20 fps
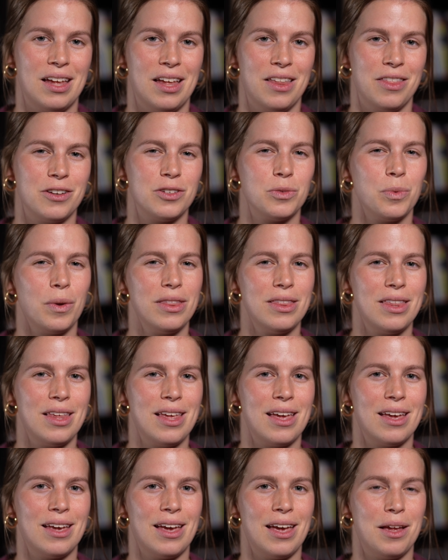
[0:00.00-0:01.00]
There's one
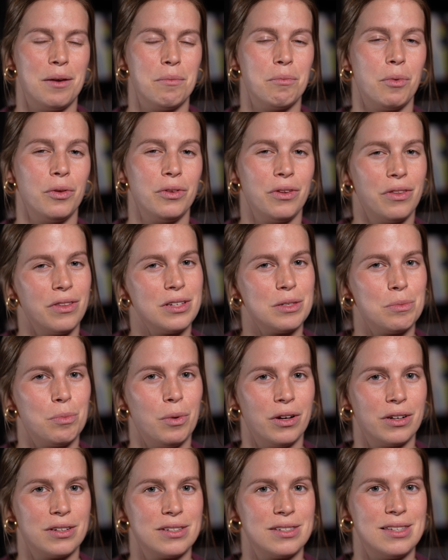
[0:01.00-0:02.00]
thing in both of these
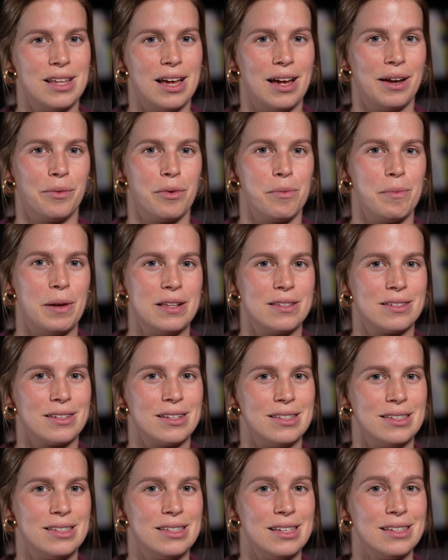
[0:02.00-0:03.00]
books that remains
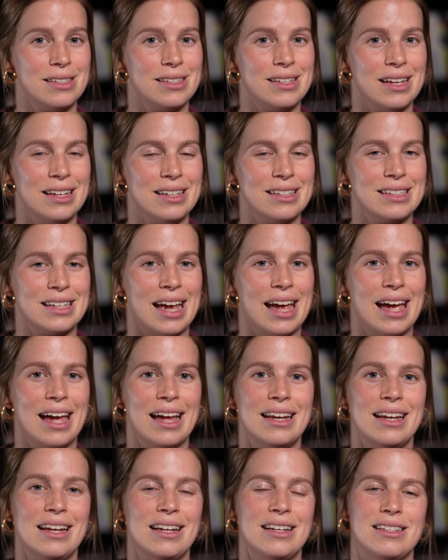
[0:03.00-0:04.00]
consistent,
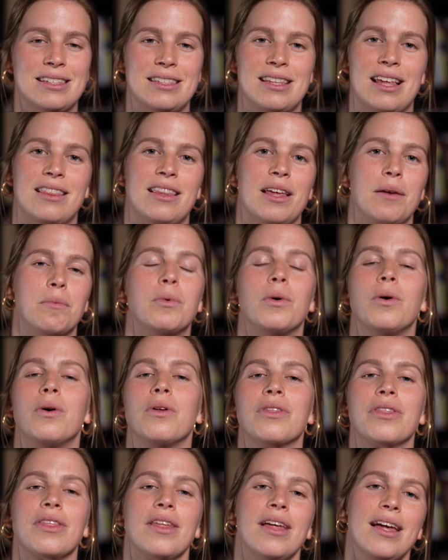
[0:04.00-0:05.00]
and it is that they
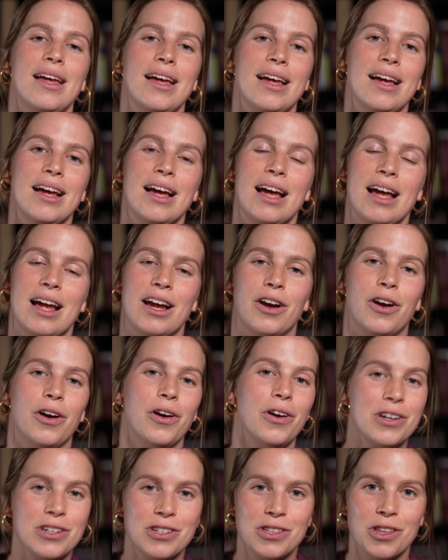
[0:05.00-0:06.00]
both
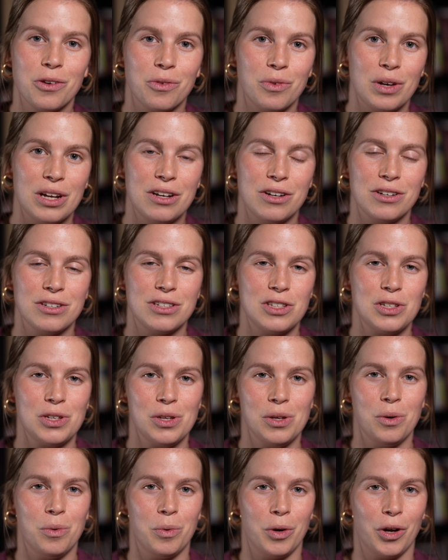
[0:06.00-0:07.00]
encourage their readers
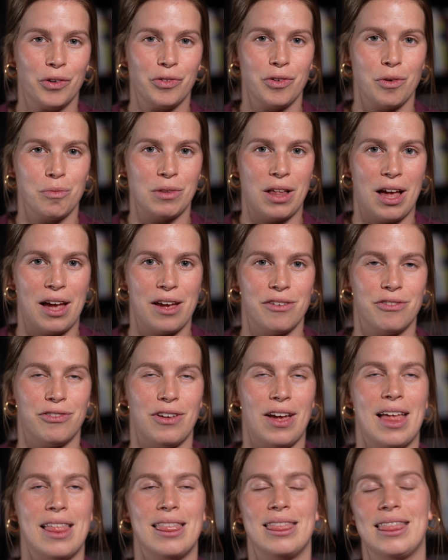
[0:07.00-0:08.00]
to work from life,
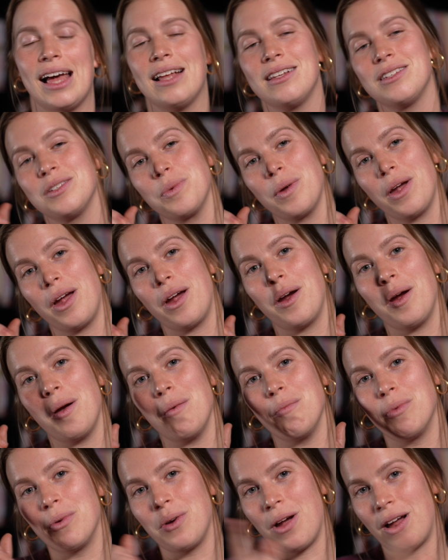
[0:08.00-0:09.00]
and that's where
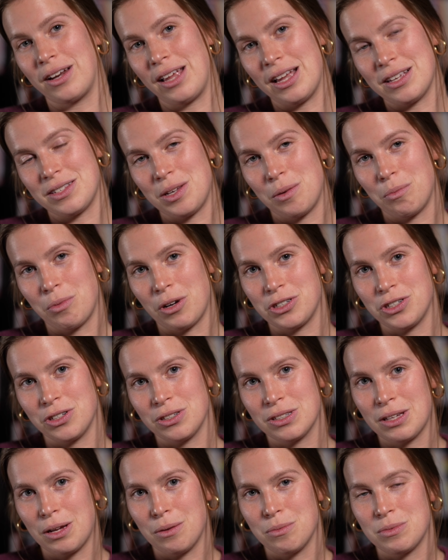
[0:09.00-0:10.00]
Broadcasting
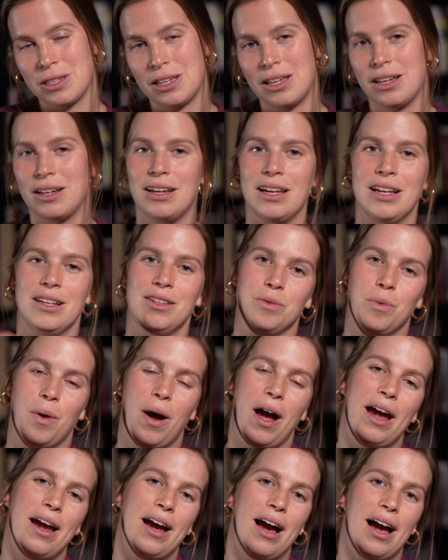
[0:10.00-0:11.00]
Brushers comes in. It's
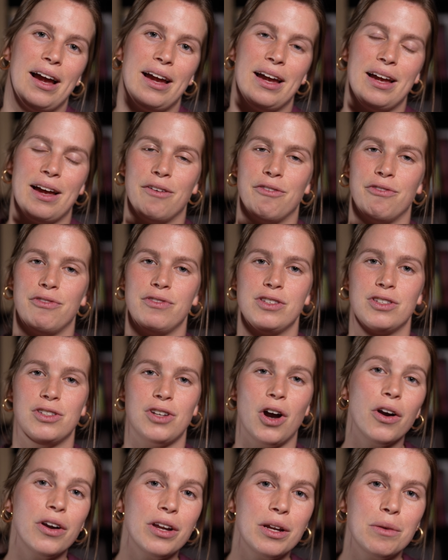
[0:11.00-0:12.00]
why I have
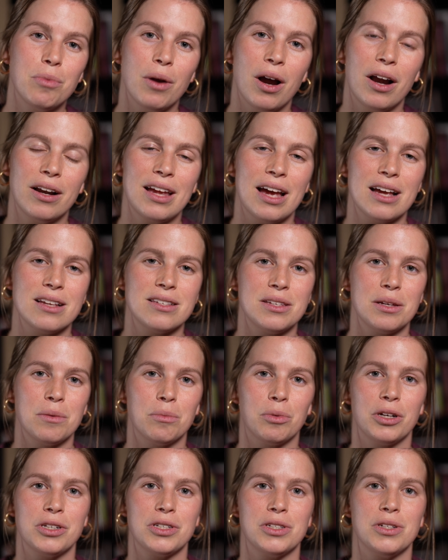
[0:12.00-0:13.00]
started Broadcasting
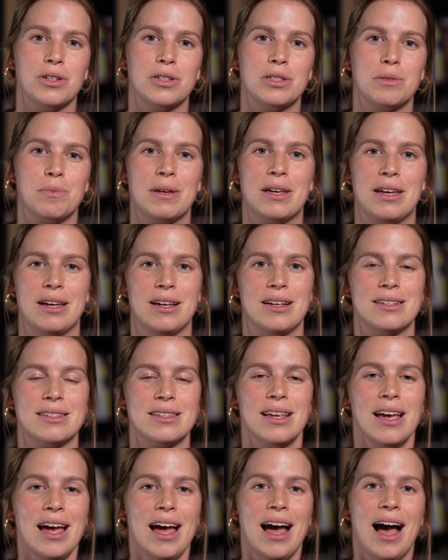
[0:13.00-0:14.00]
Brushers,
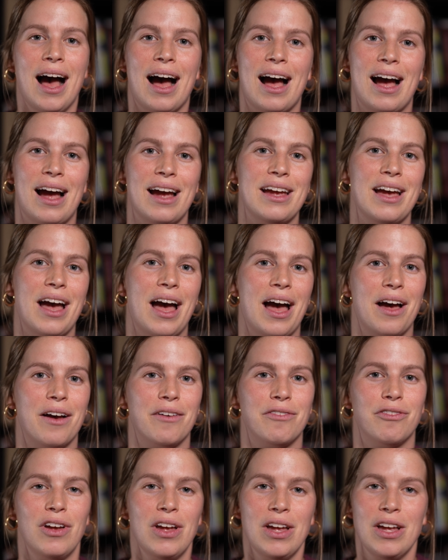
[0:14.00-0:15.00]
because I
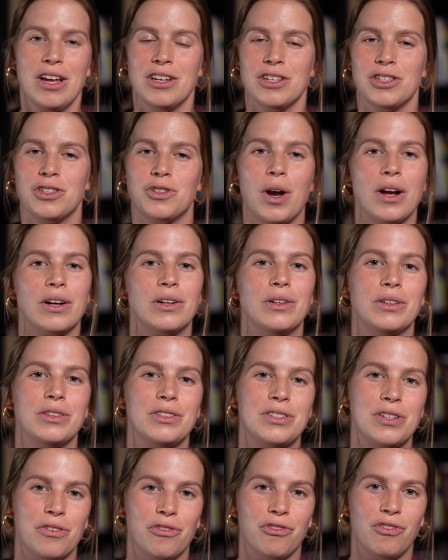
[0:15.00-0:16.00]
have
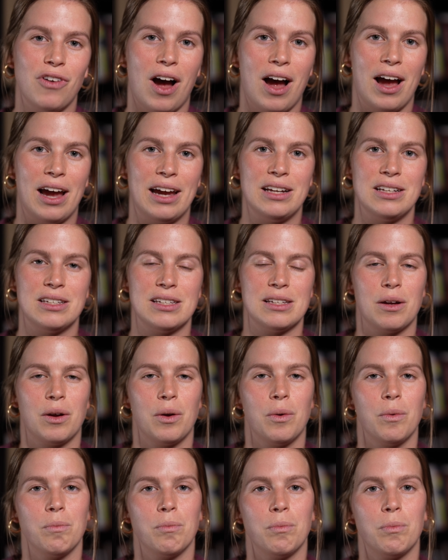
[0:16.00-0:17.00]
struggled to find
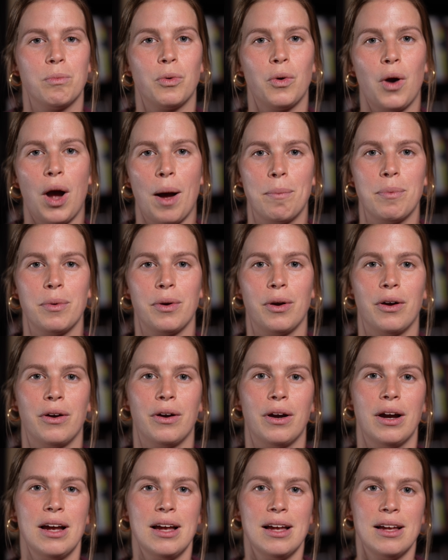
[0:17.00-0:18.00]

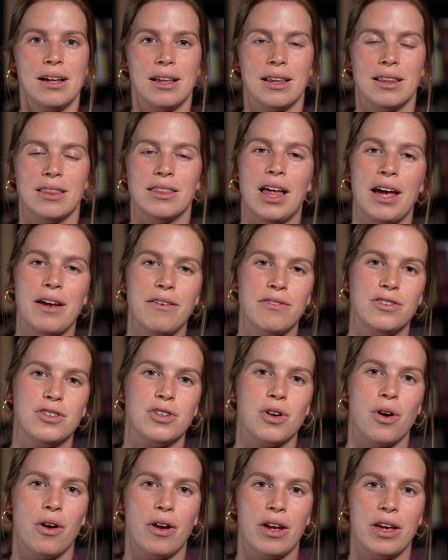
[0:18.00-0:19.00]
proper life
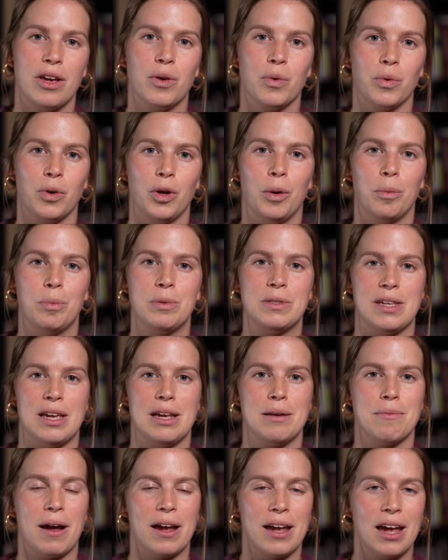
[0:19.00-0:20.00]
drawing groups
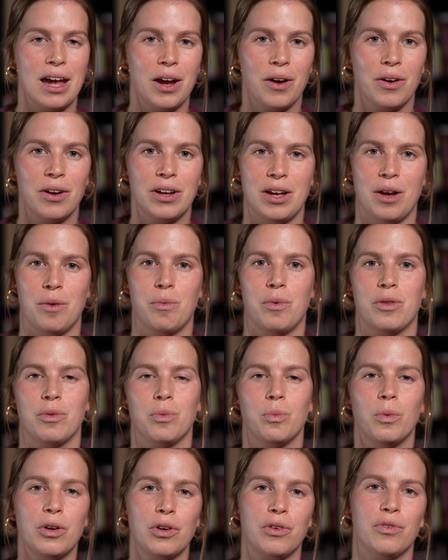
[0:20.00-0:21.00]
in my area with
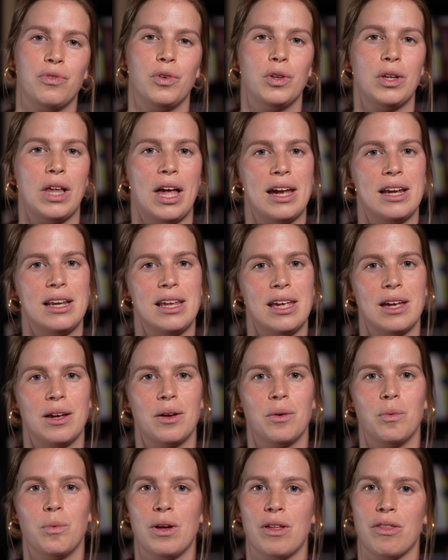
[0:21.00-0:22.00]
wonderful
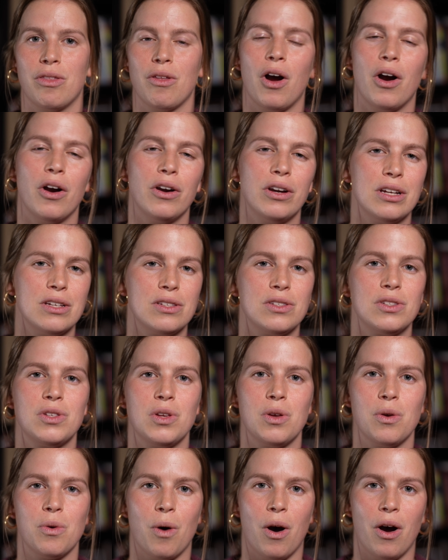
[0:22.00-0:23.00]
lighting, with artists
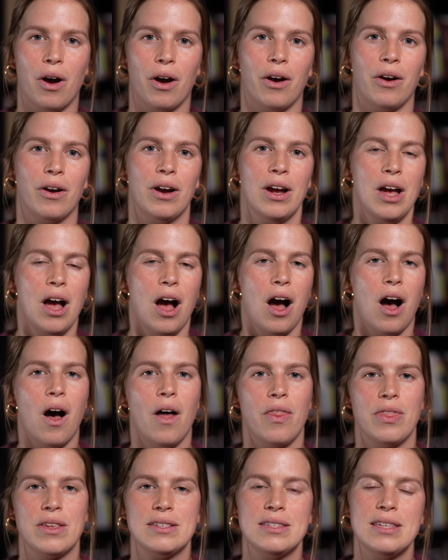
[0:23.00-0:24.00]
who are
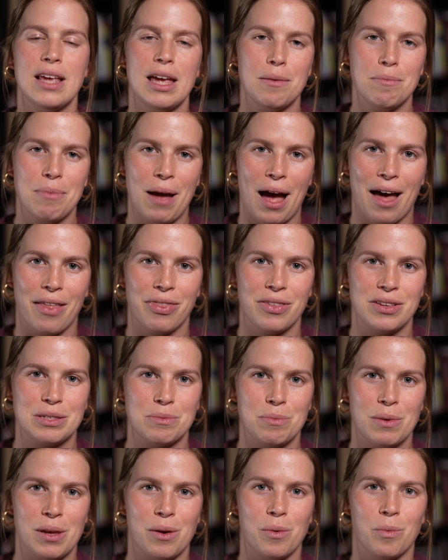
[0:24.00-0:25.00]
on the same path as
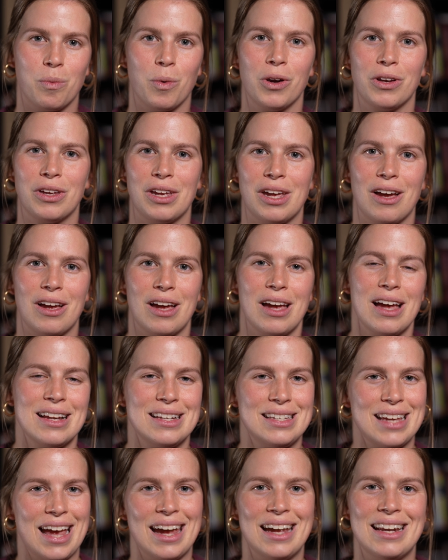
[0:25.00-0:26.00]
me, working
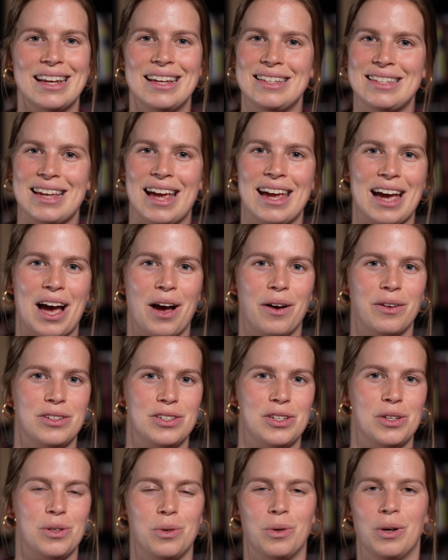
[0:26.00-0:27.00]
day in and day out
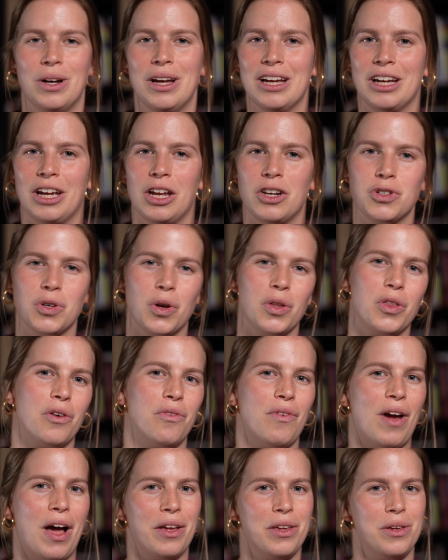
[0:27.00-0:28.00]
to control their
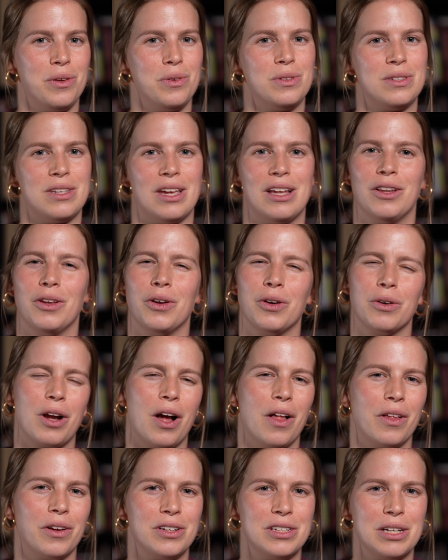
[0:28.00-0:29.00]
values and learn
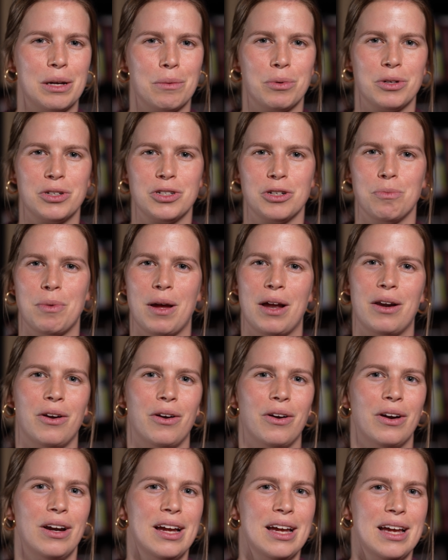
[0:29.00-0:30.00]
color temperature
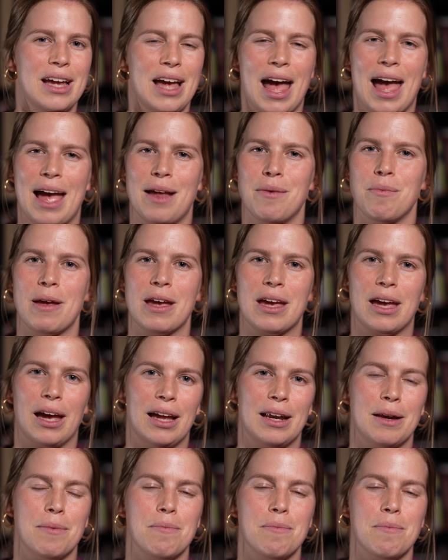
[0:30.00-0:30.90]
better and make an